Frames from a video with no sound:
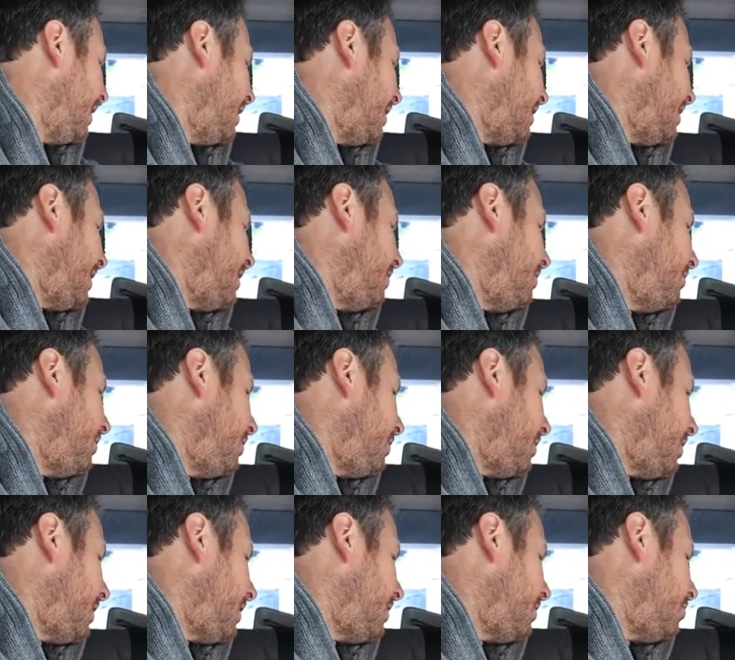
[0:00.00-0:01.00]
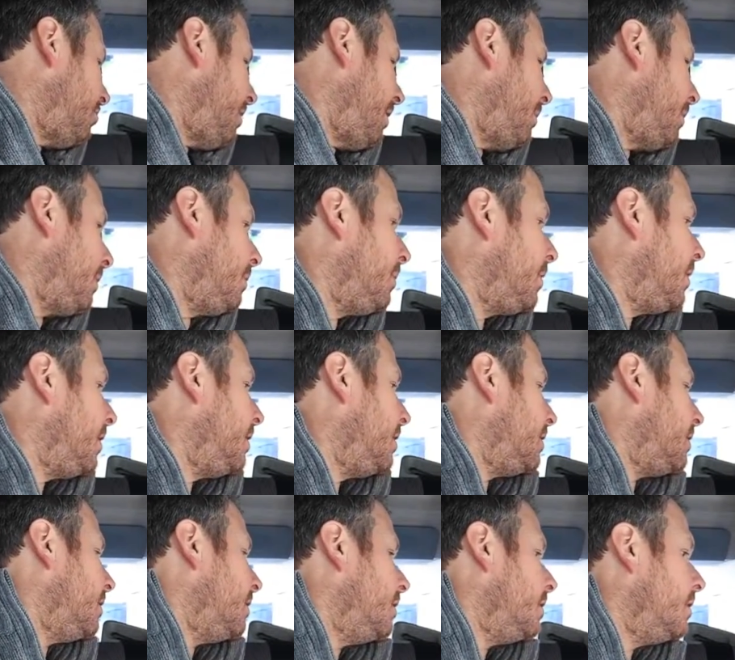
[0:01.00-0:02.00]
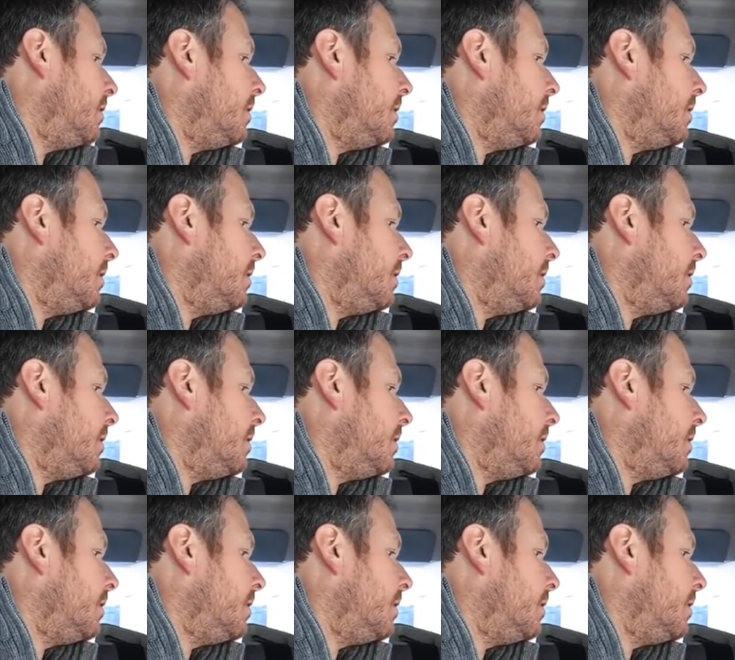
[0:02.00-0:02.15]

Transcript: So it feels like it's rubbing, but it isn't.